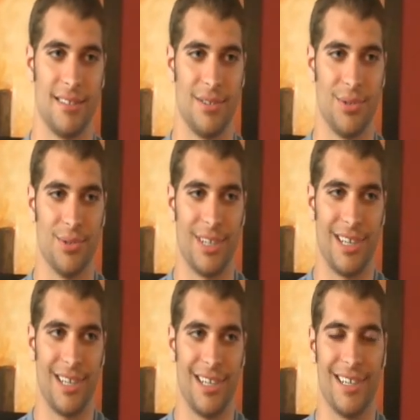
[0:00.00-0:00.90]

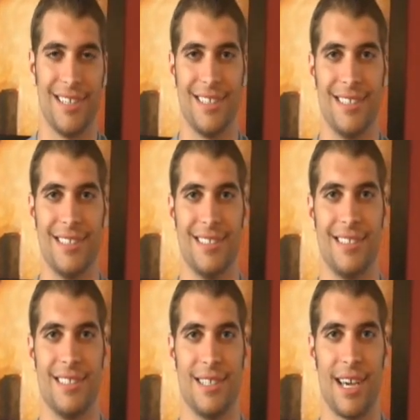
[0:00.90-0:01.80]

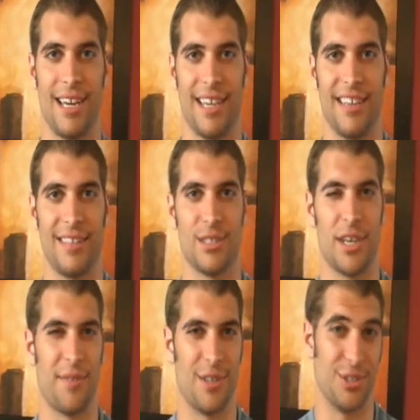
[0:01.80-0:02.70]
to kind of get this
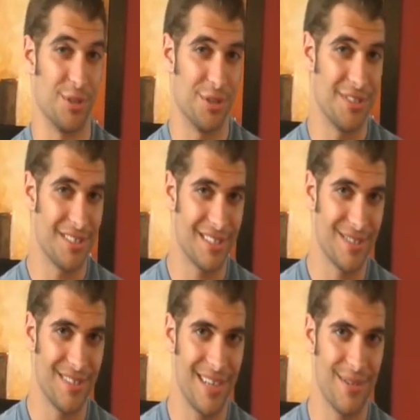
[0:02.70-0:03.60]
off our shoulders in
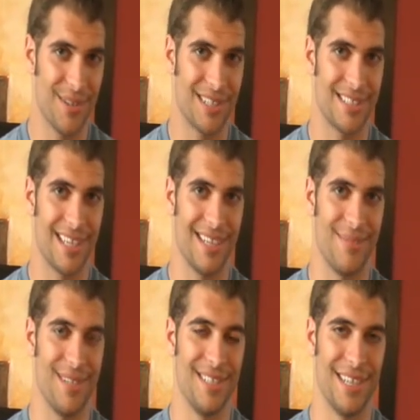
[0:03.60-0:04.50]
a way. We're excited to
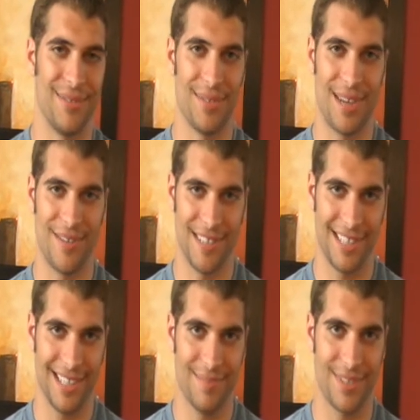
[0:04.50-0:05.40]
be done with
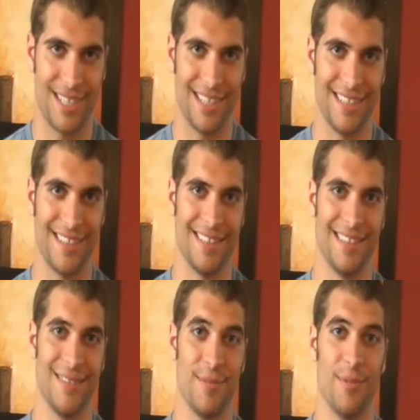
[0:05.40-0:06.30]
everything, but
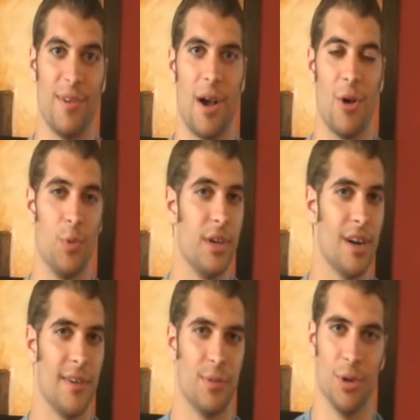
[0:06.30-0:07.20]
a week
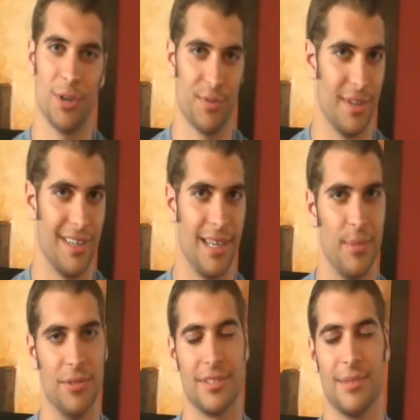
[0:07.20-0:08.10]
off work for the
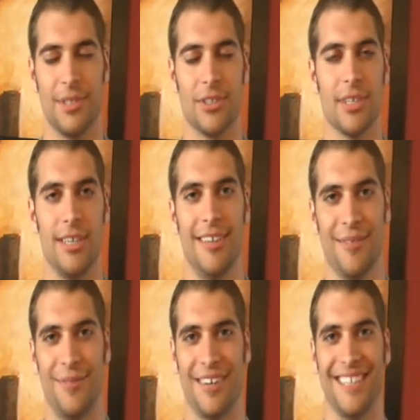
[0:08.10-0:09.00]
honeymoon is going to be great
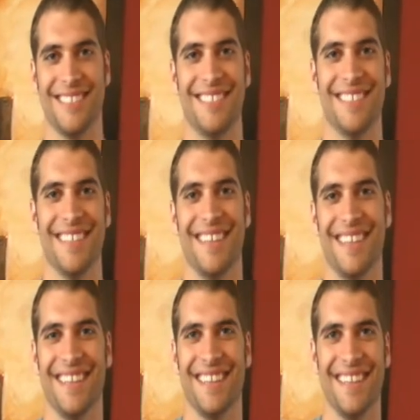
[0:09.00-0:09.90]
for us.
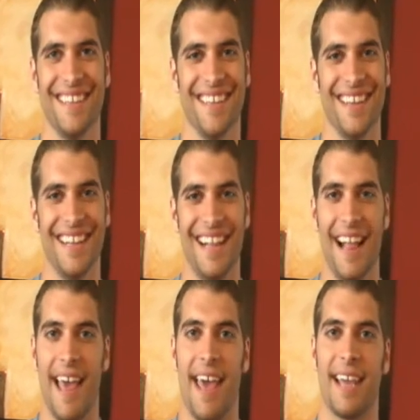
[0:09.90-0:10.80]

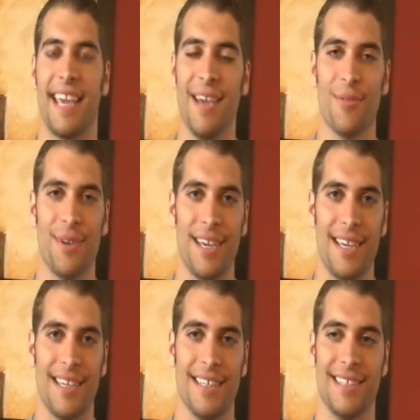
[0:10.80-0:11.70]
And I can't
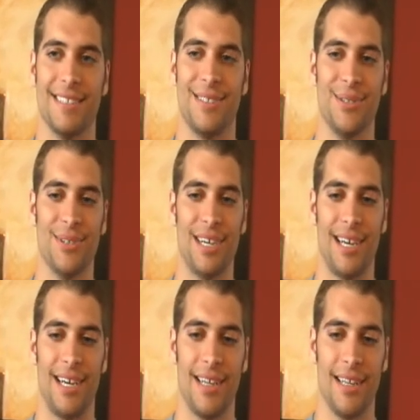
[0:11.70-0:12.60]
wait
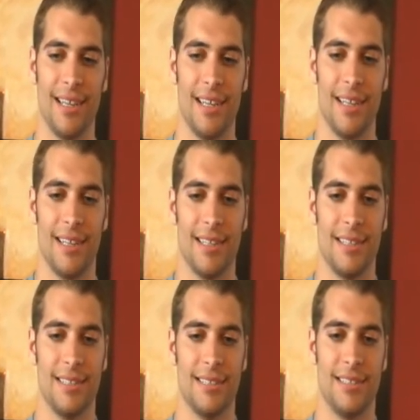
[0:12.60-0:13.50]
to
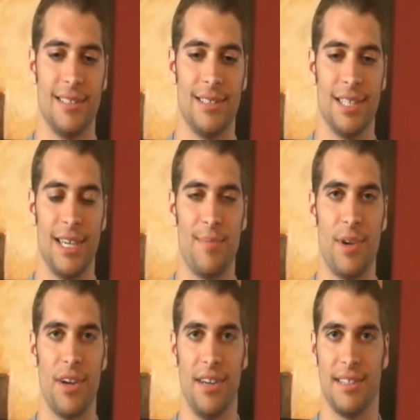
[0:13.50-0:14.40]
get
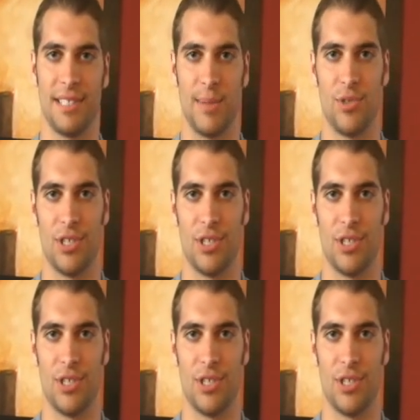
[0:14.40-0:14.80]
married in the same